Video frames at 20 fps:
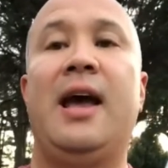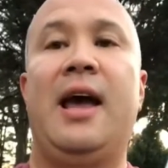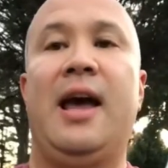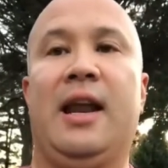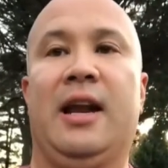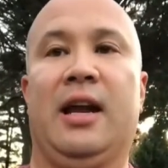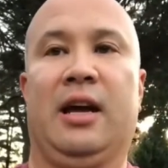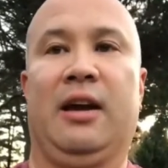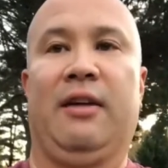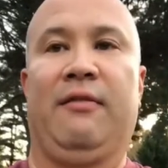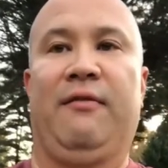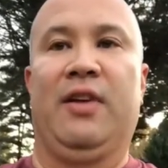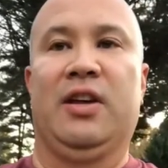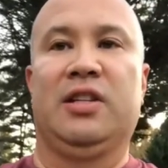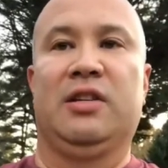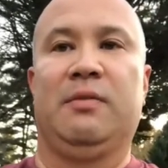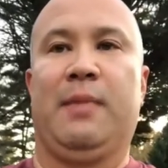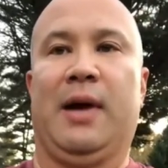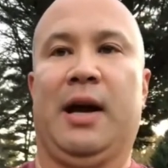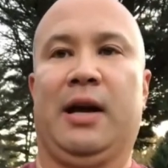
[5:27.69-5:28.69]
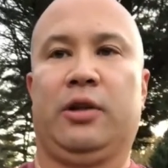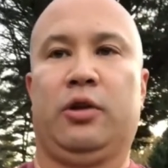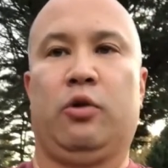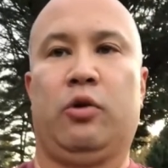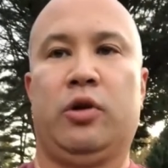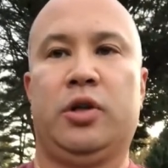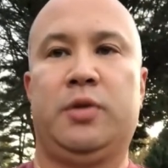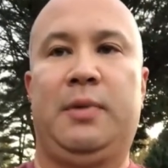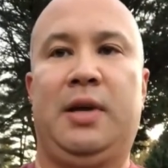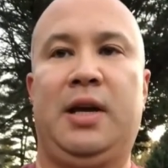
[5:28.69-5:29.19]
I'm gonna face it back
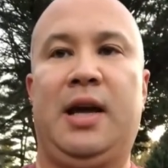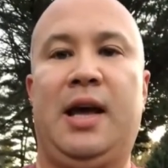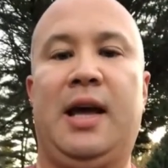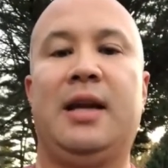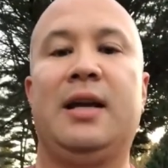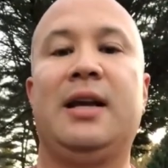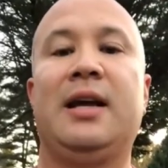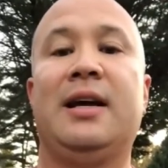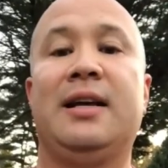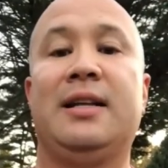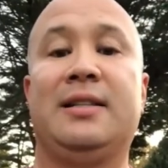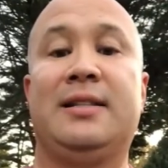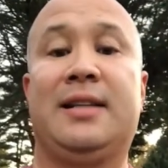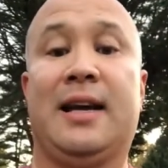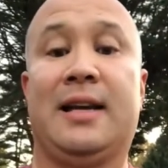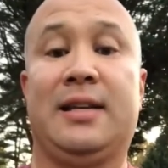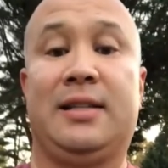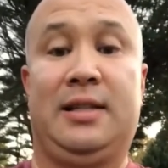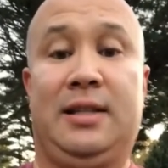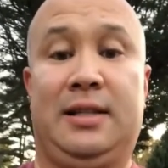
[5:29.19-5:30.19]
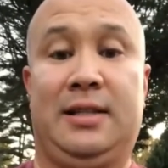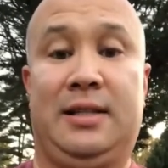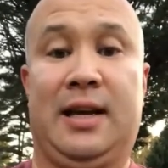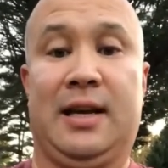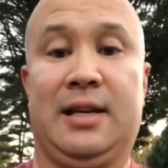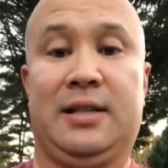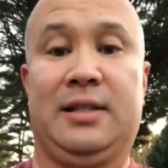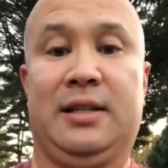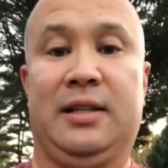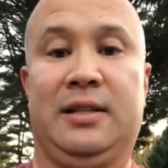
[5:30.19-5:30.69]
towards me again. Testing,
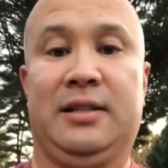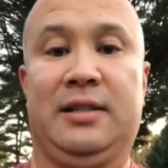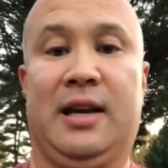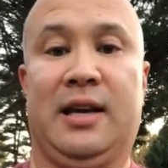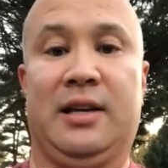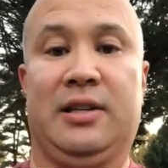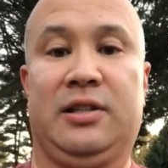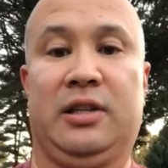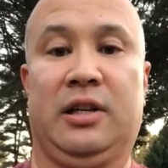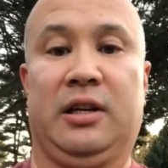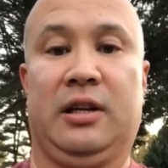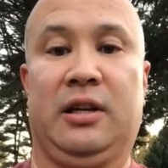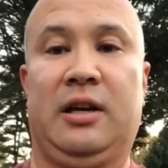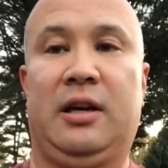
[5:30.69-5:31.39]
testing, testing.